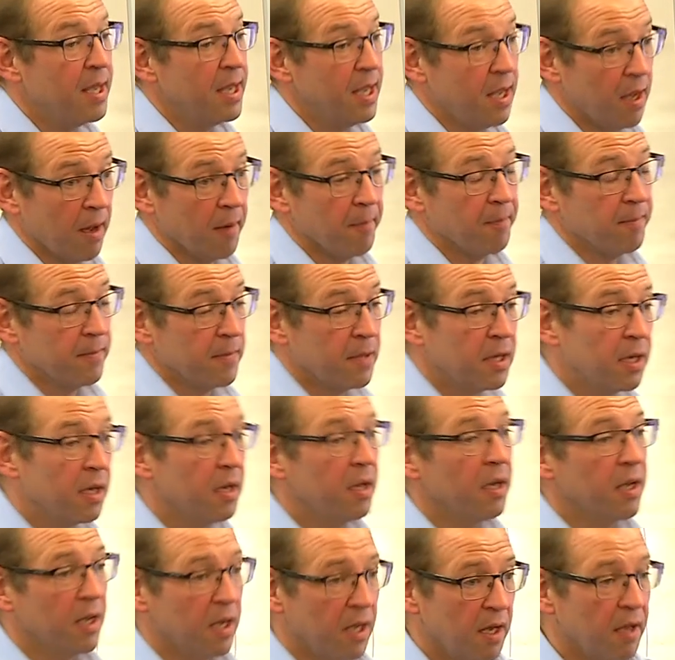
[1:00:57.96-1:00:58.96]
Yeah
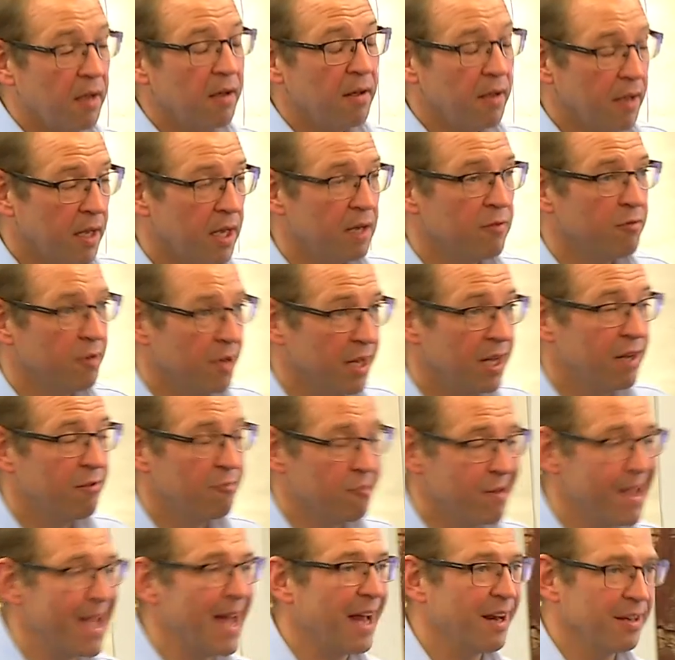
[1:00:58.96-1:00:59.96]
in, in
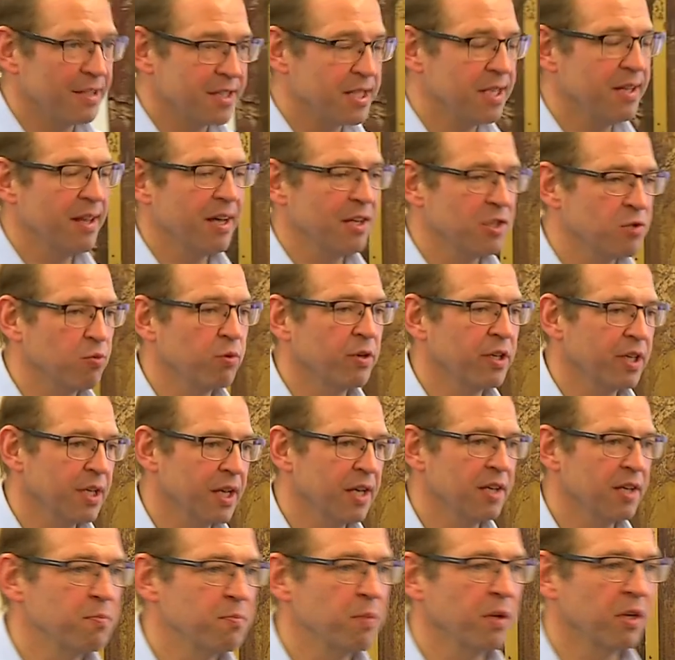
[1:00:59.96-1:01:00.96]
reality, that's what it
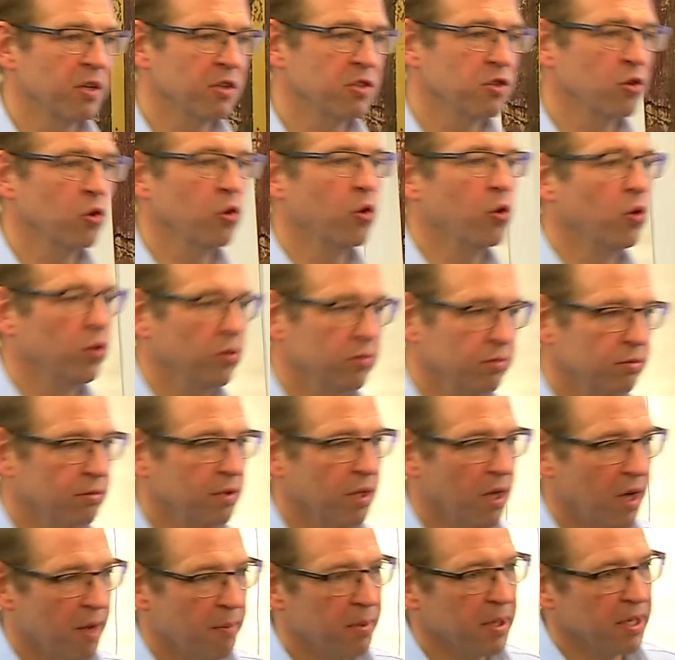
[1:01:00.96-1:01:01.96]
because all
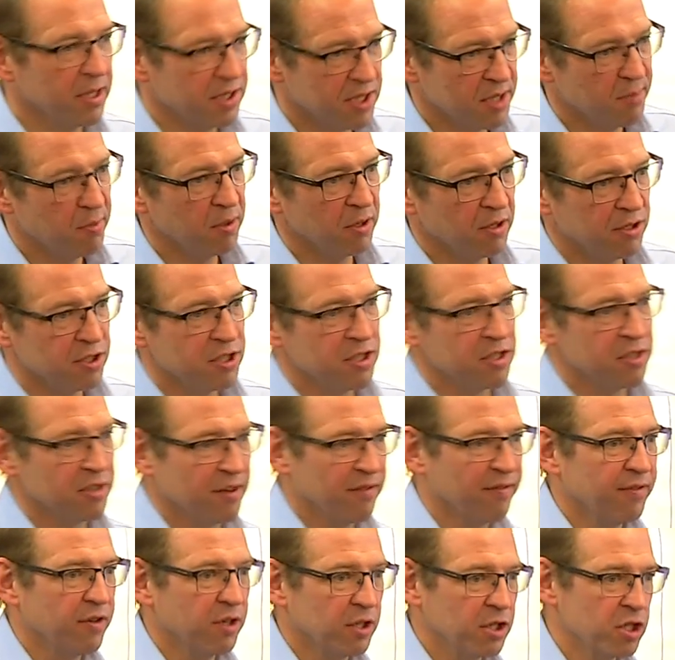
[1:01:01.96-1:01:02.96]
liability policies
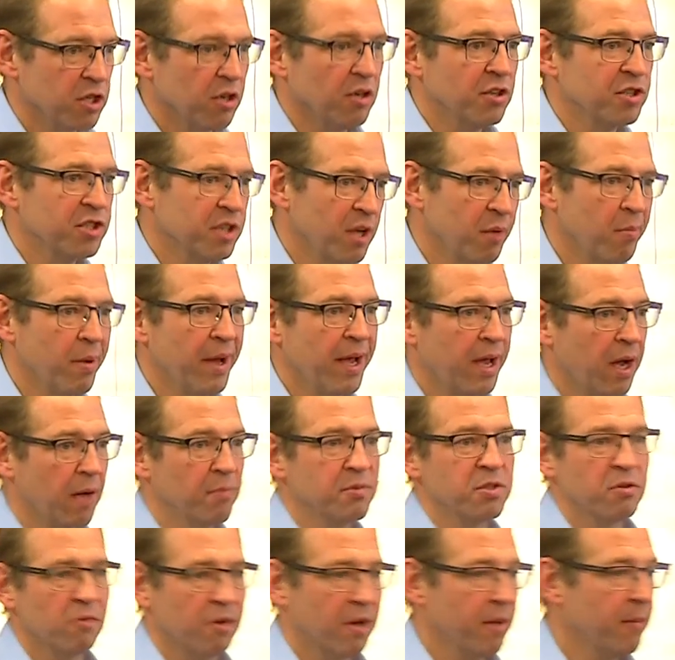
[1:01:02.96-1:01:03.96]
are first loss. They'll pay
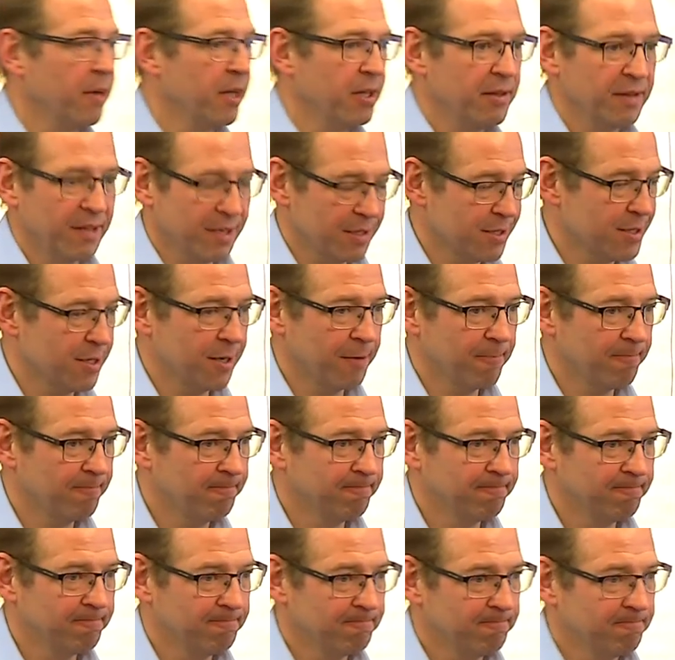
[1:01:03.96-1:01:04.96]
up to a limit and that's it.
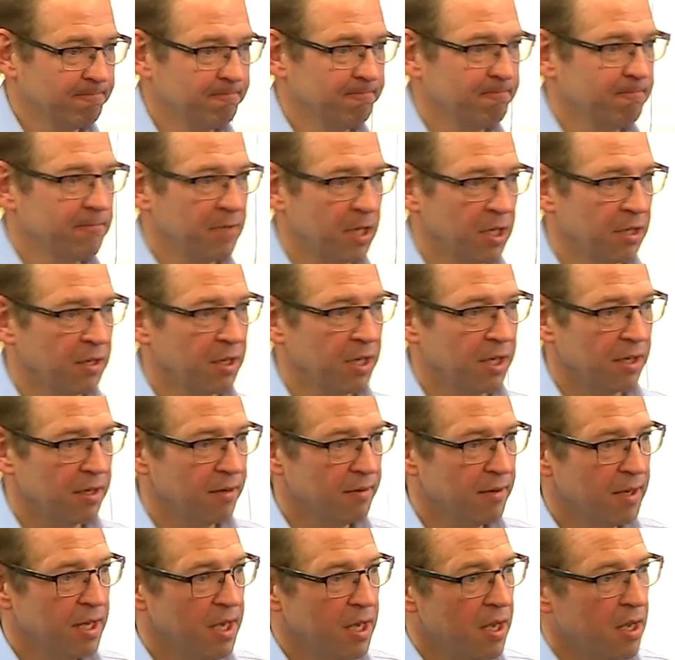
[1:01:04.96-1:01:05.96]
Okay,
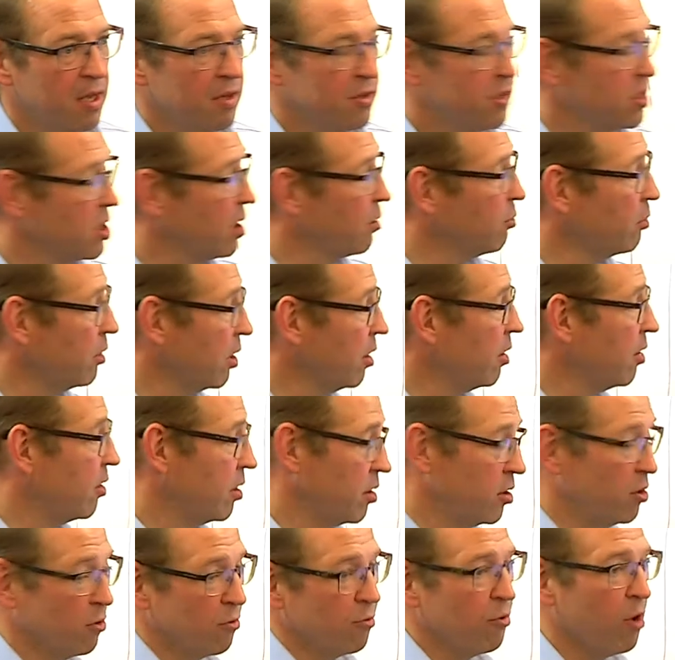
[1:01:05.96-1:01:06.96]
so
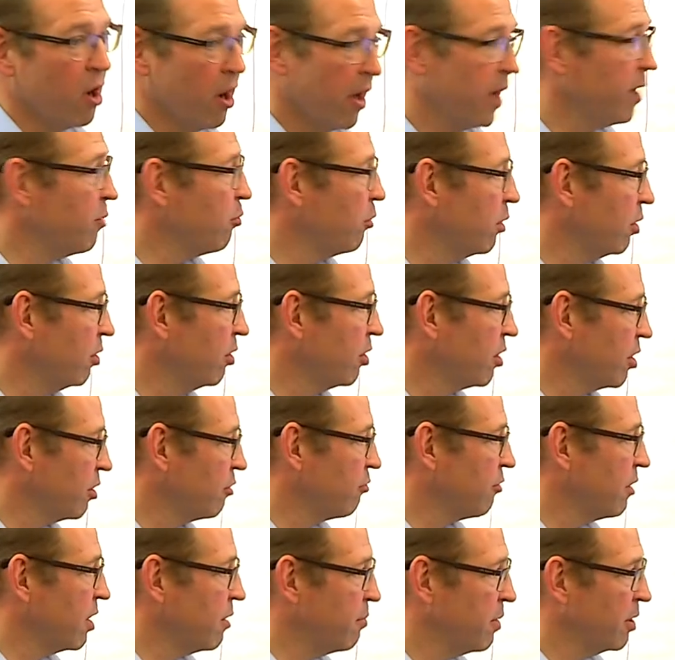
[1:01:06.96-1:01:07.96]
you're right. We'll look at
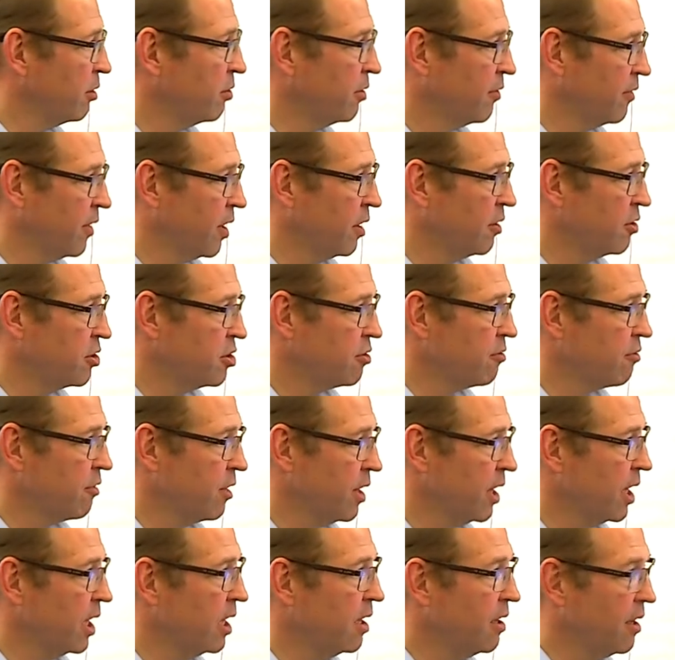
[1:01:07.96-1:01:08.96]
the rebuild of those
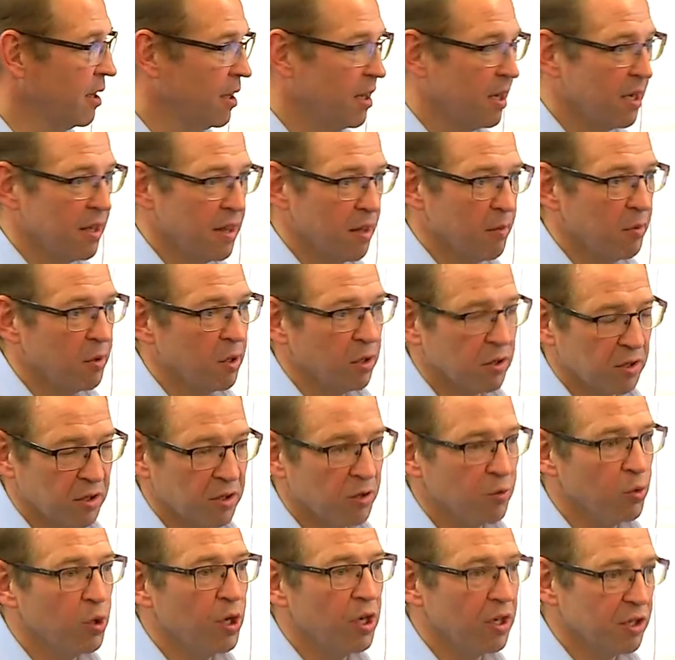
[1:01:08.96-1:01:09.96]
three, and then we'll look at
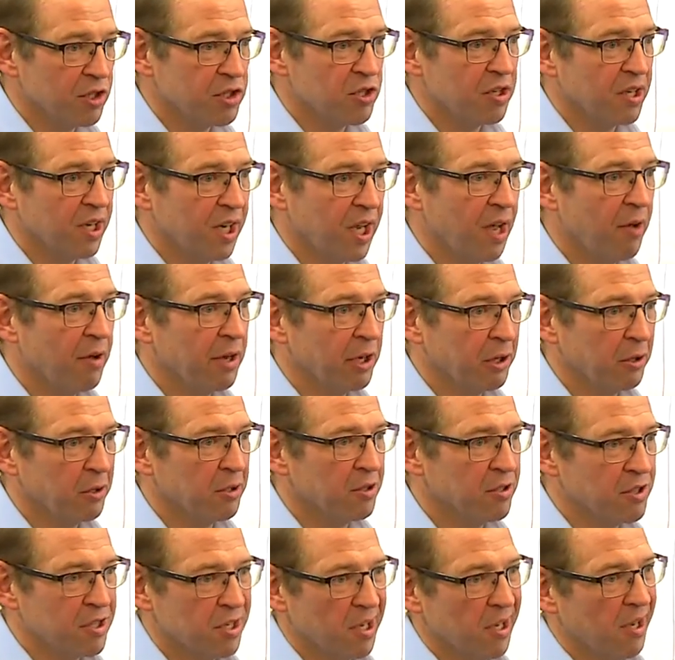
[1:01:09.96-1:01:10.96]
the works that are going
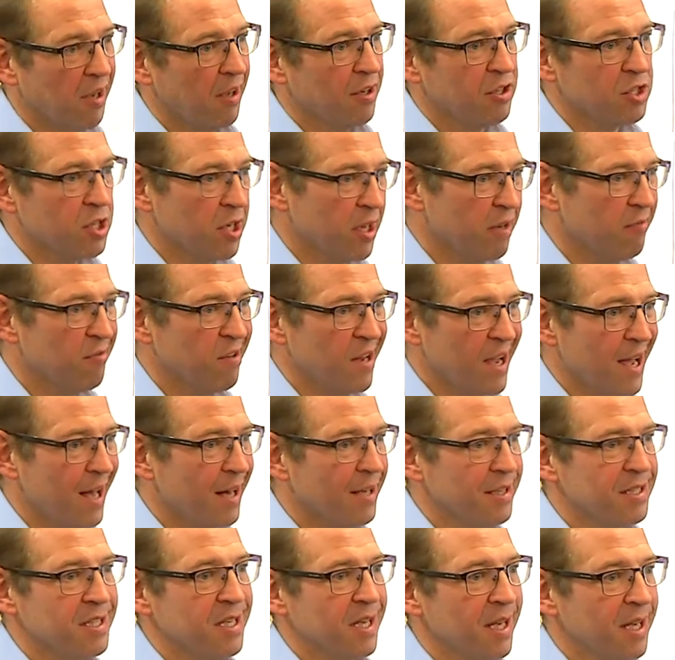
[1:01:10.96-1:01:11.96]
on and say, actually, in
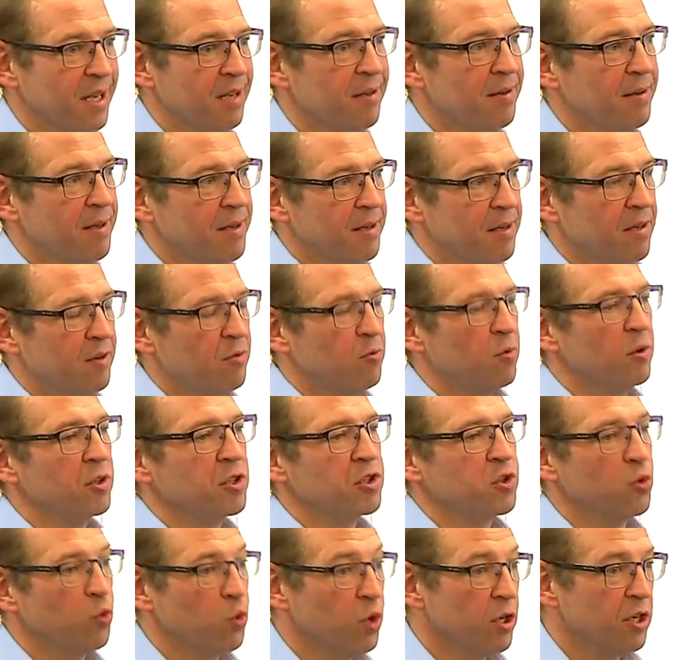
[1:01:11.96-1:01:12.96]
reality,
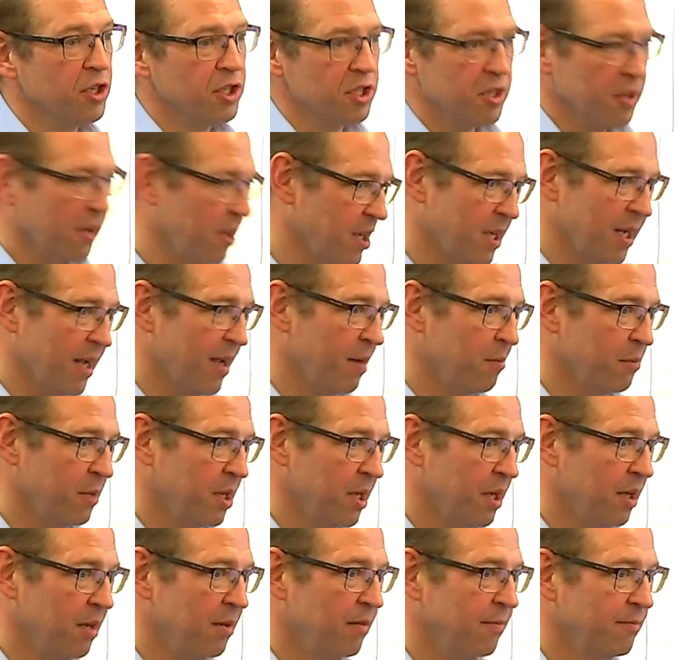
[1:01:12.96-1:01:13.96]
what's the worst that could happen
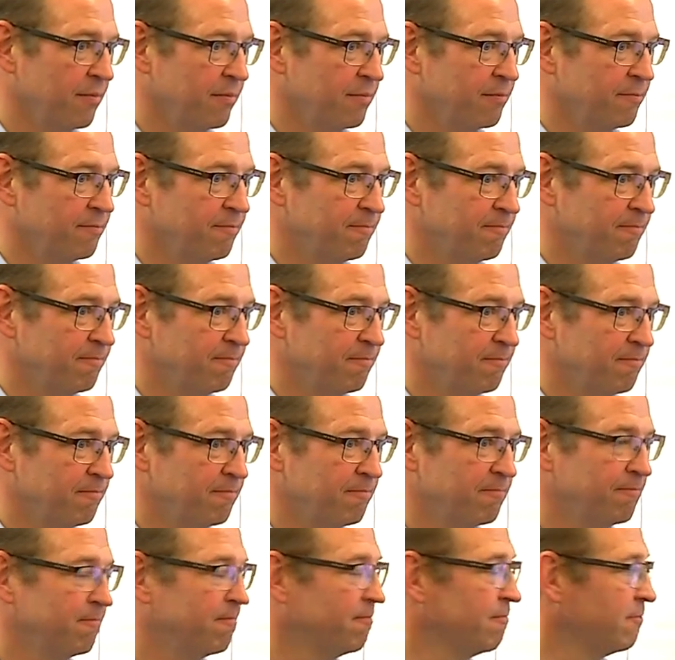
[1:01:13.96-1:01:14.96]
here?
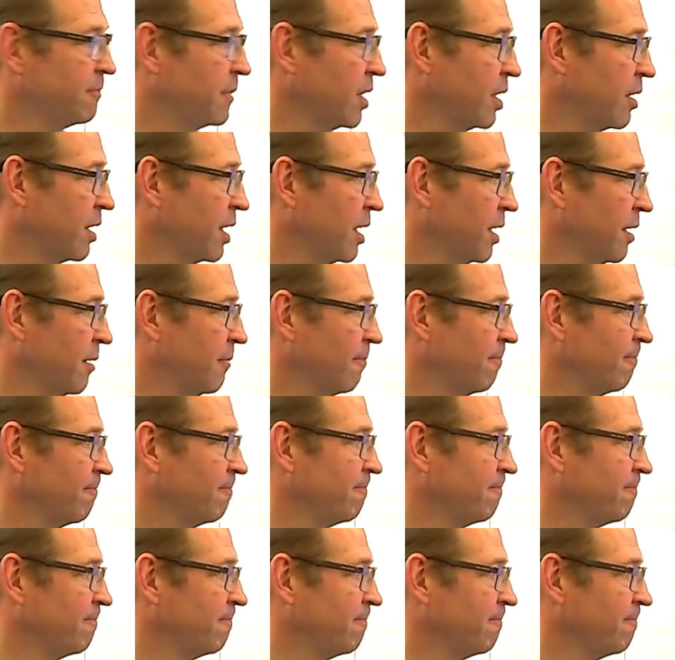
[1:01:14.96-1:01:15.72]
Okay.